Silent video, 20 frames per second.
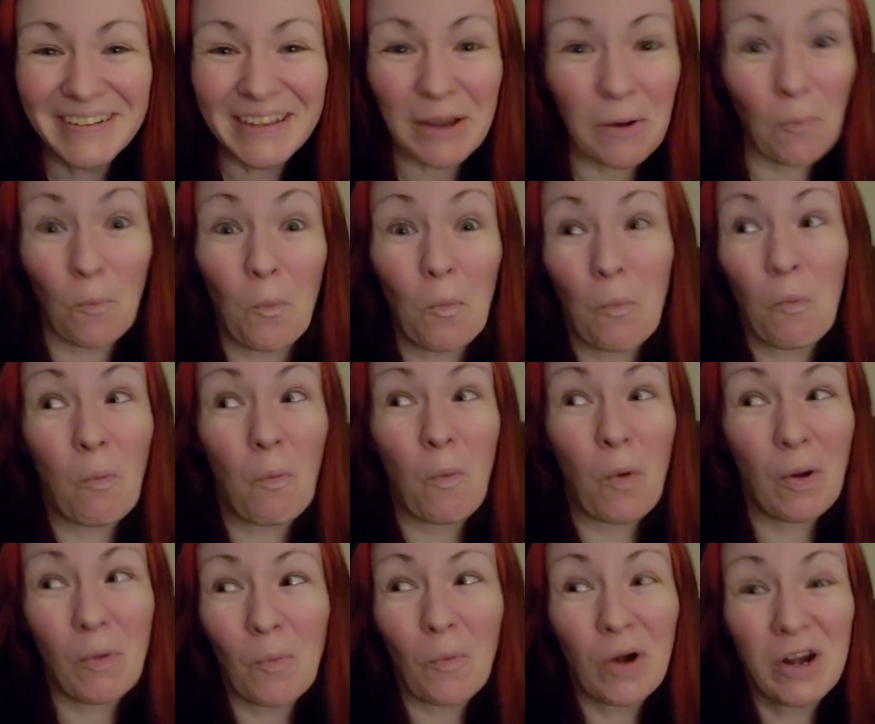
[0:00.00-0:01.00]
like,
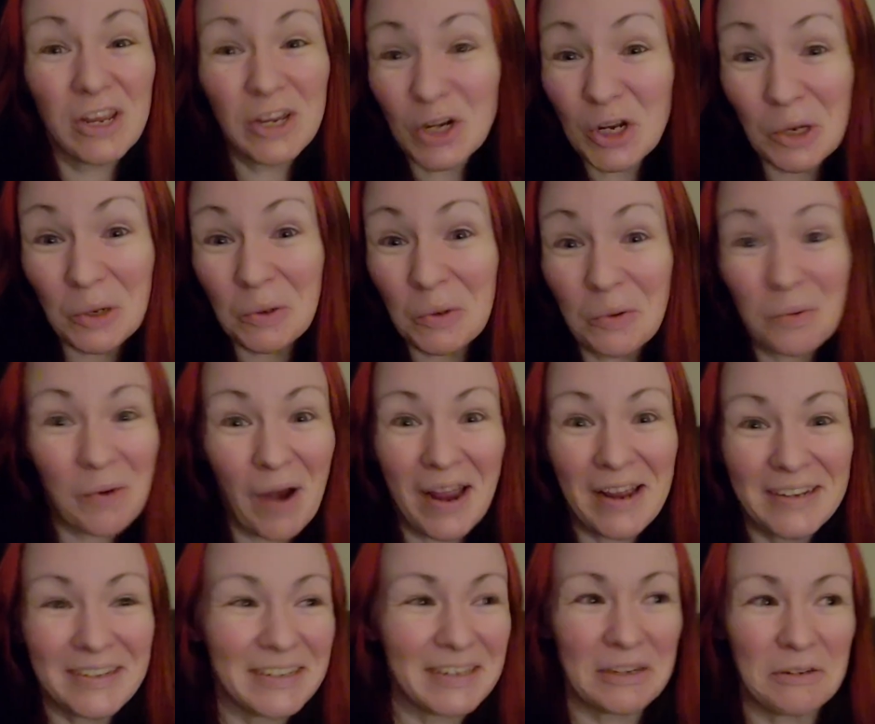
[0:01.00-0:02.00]
what do you do,
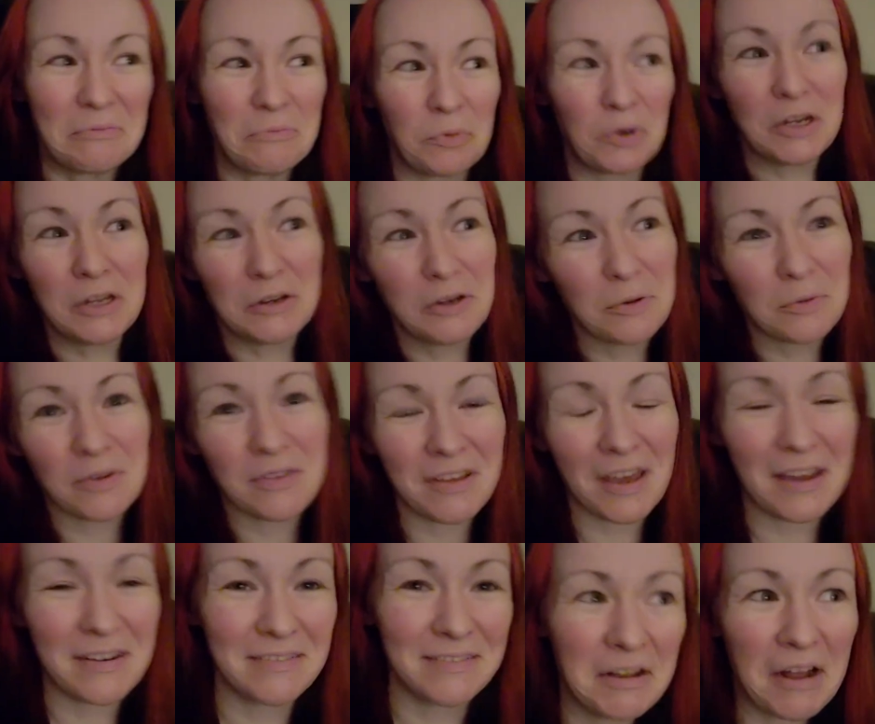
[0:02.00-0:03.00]
right? You, what do you do with
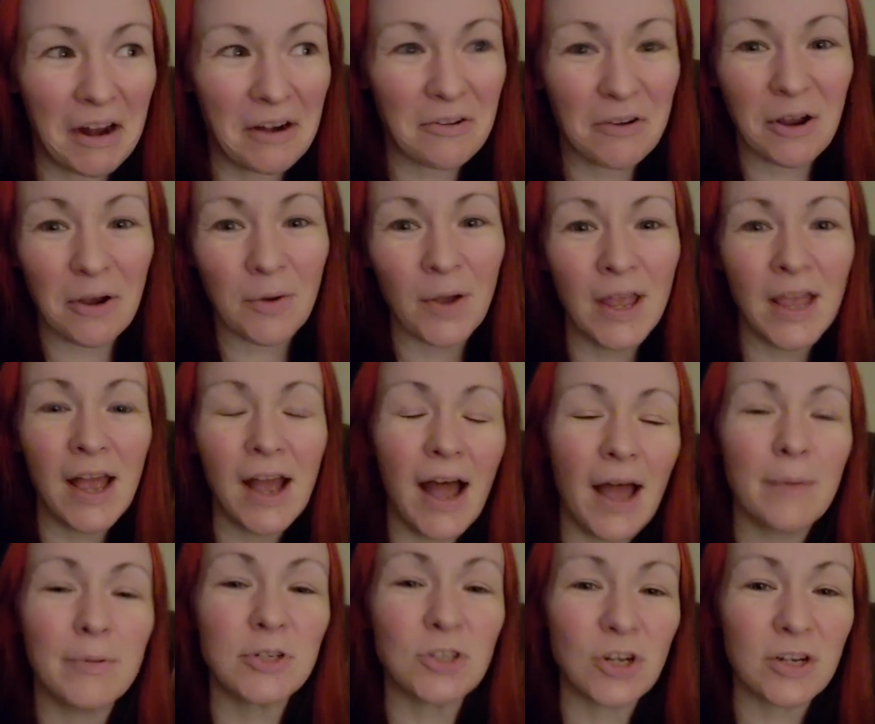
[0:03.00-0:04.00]
that? I don't know.
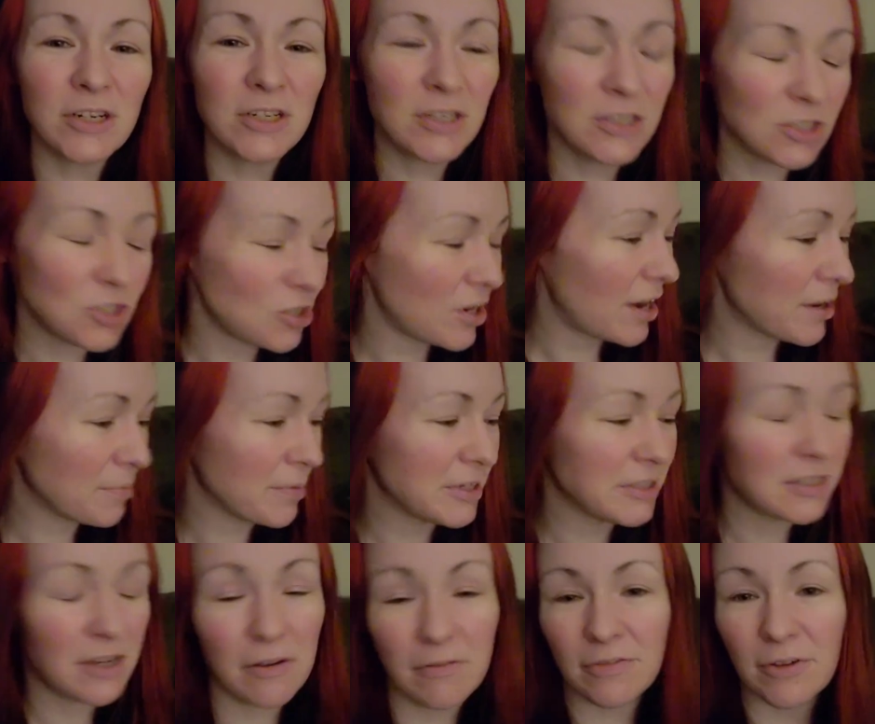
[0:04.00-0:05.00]
I've been trying to distract
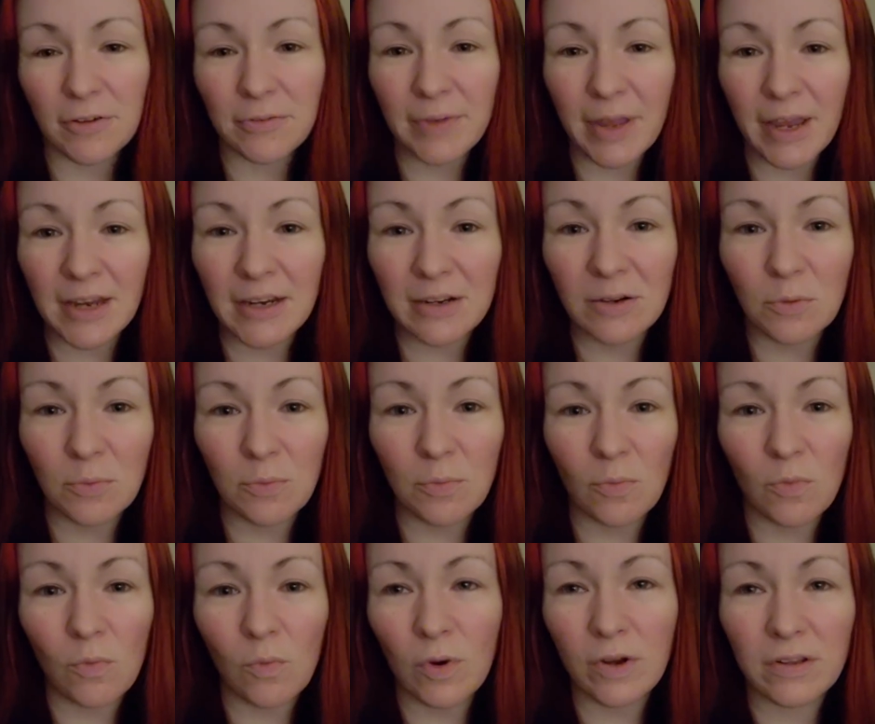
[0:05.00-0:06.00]
myself all night
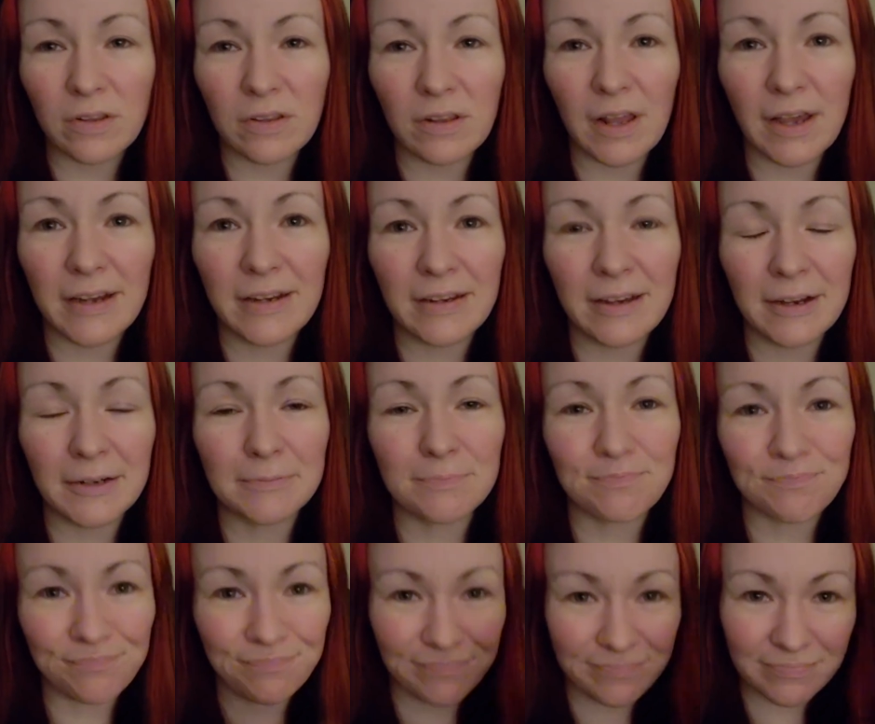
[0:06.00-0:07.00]
with like,
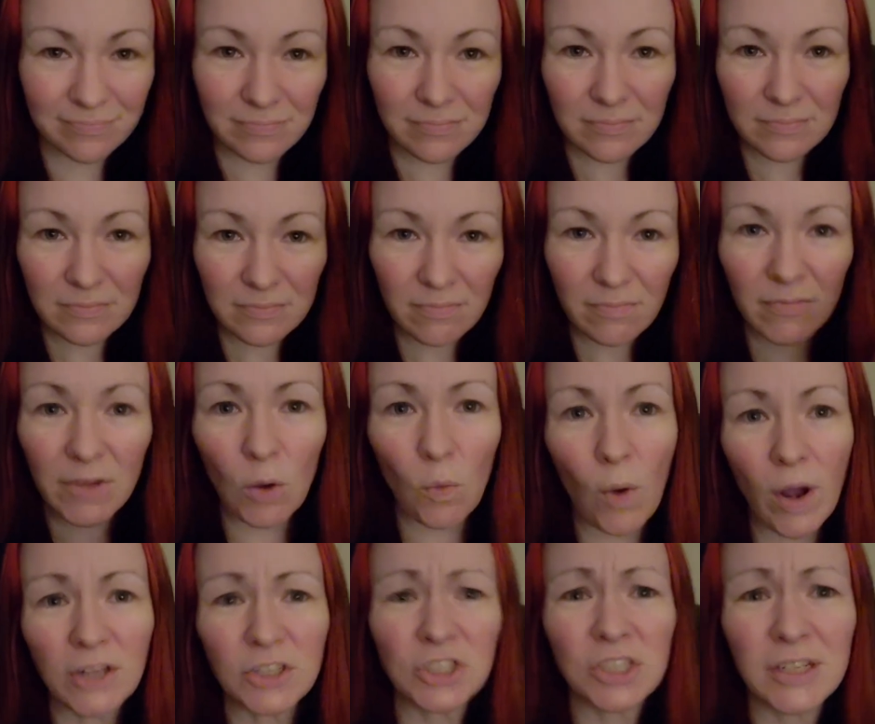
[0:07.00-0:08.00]
um,
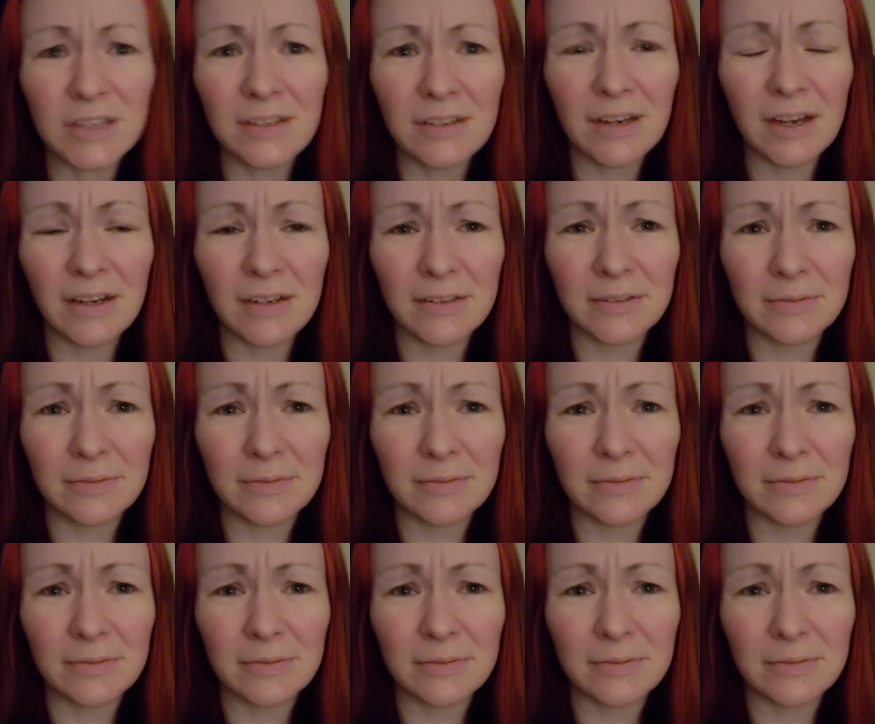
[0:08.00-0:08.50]
watching uh,